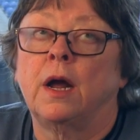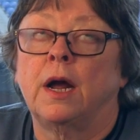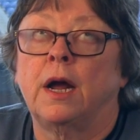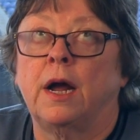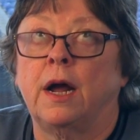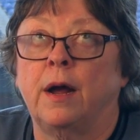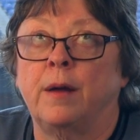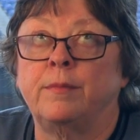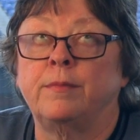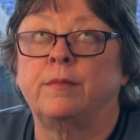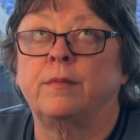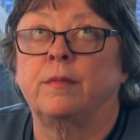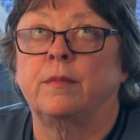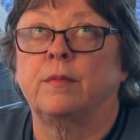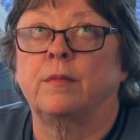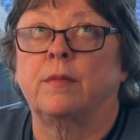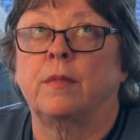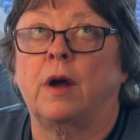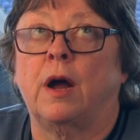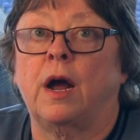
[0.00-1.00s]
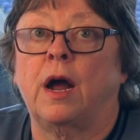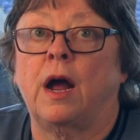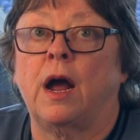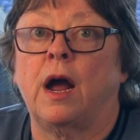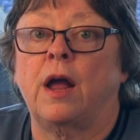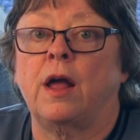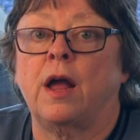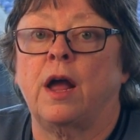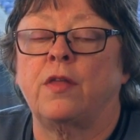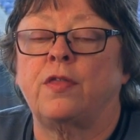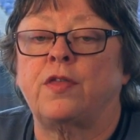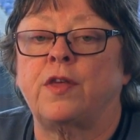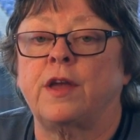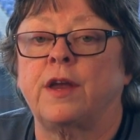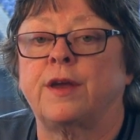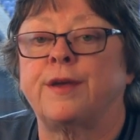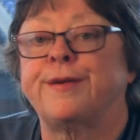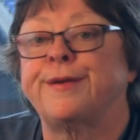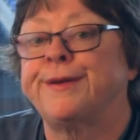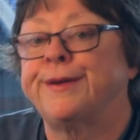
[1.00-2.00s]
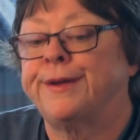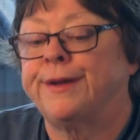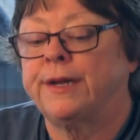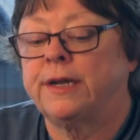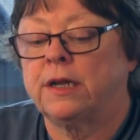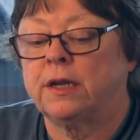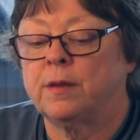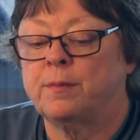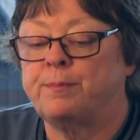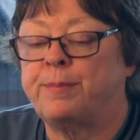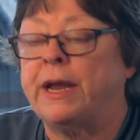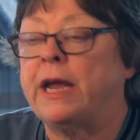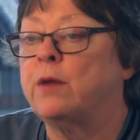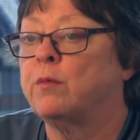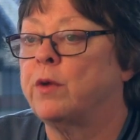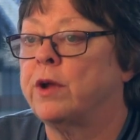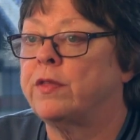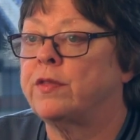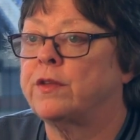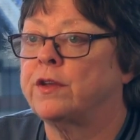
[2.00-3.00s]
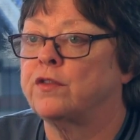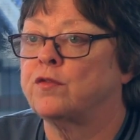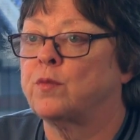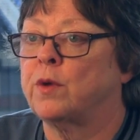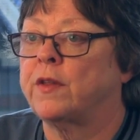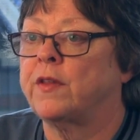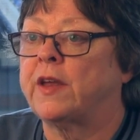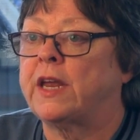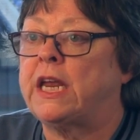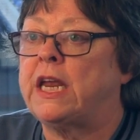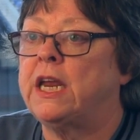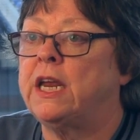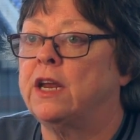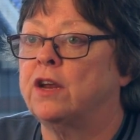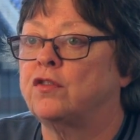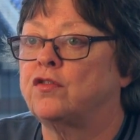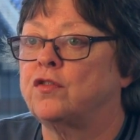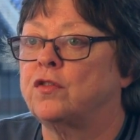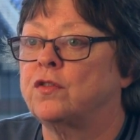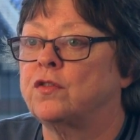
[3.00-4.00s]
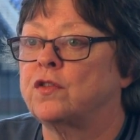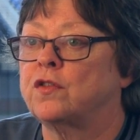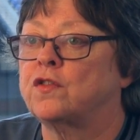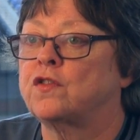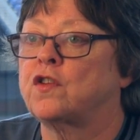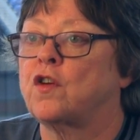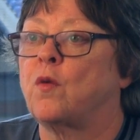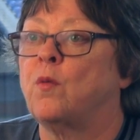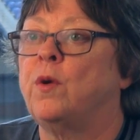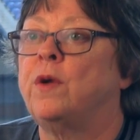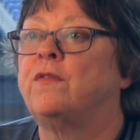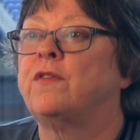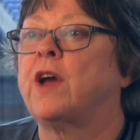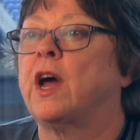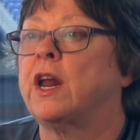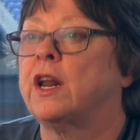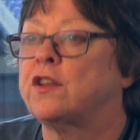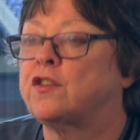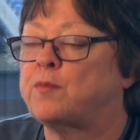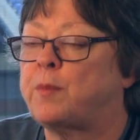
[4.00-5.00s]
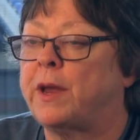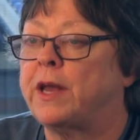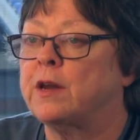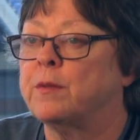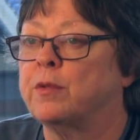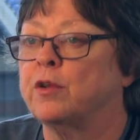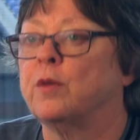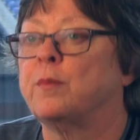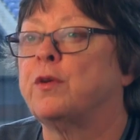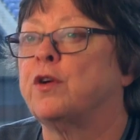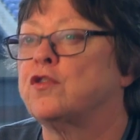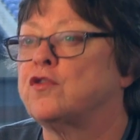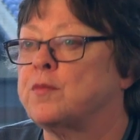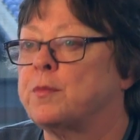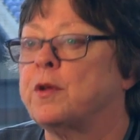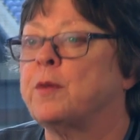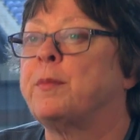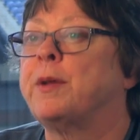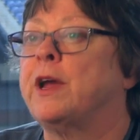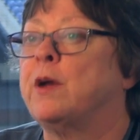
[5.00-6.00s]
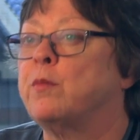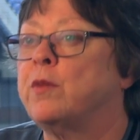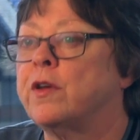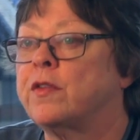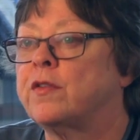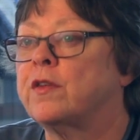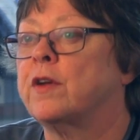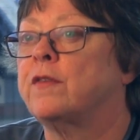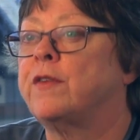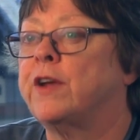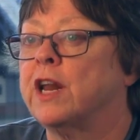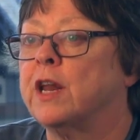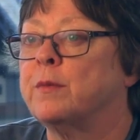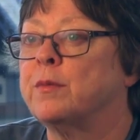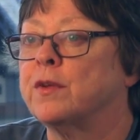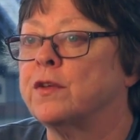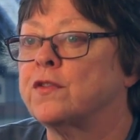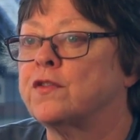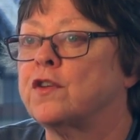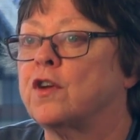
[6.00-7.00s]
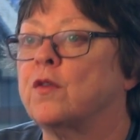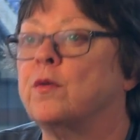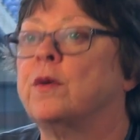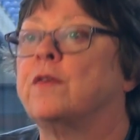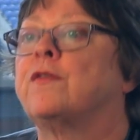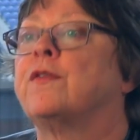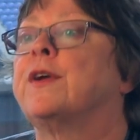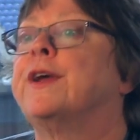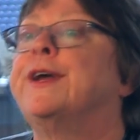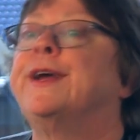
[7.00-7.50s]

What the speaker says: I think bandwidth is one of the key issues, and so we've got expandable or burstable bandwidth available. So if